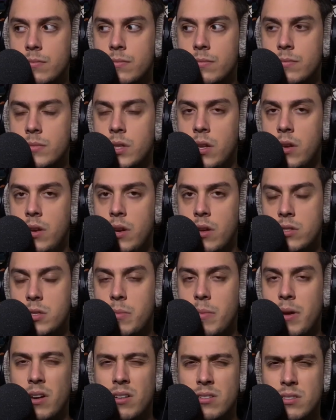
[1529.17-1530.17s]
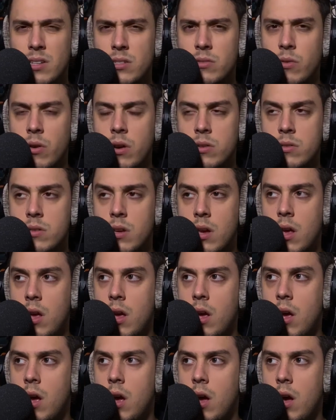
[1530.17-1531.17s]
No tomato because that's gross.
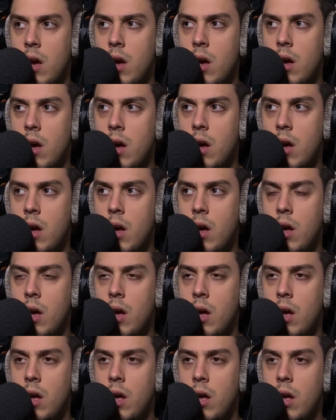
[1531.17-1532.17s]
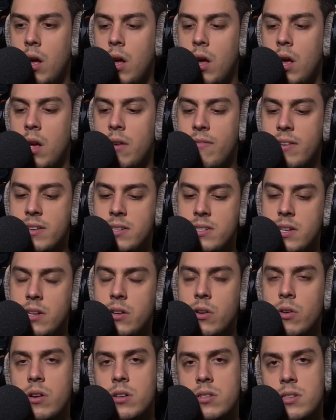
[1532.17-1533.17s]
Uh, if I didn't
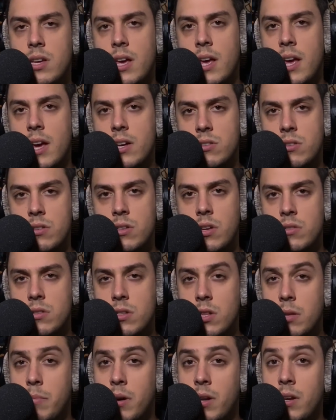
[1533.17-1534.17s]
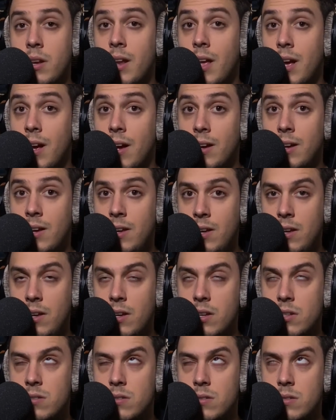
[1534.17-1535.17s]
already say it, extra toast on the bun. Key,
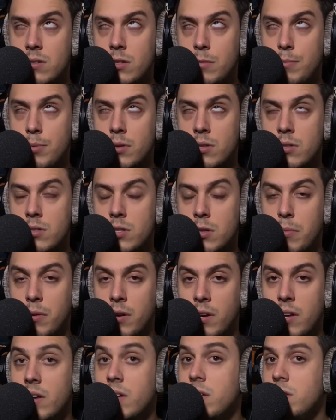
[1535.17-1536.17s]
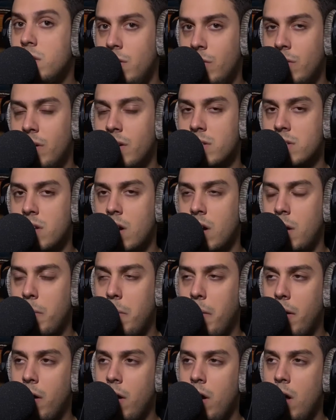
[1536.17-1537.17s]
super super key, so you don't get a soggy
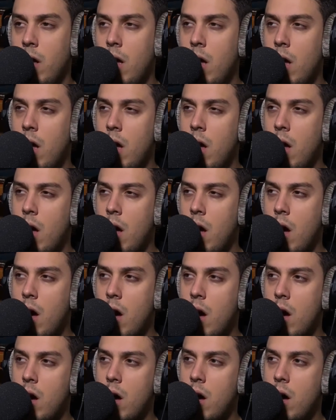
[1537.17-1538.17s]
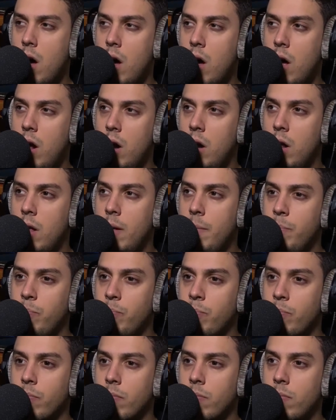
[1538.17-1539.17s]
burger. Uh
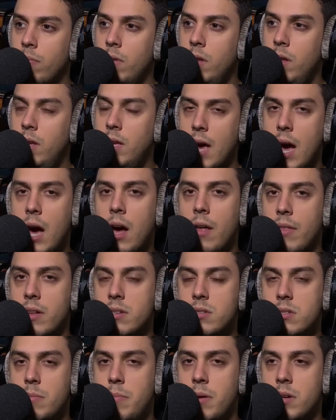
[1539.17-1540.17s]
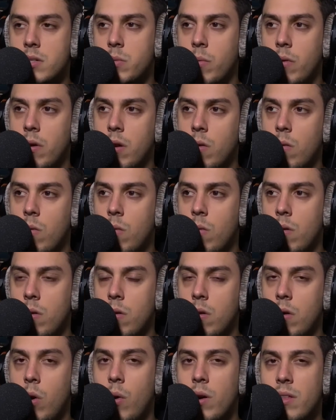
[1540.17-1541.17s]
yeah, that's the best way to order.
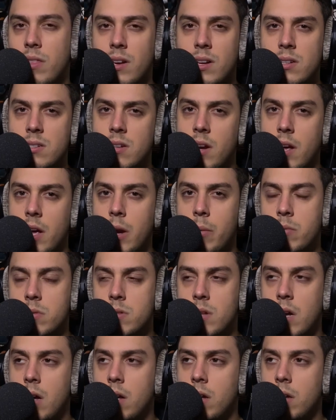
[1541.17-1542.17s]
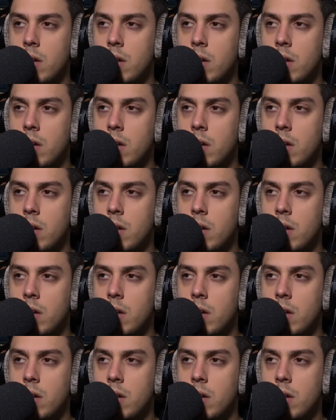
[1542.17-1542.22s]
Oh, I think I said animal style.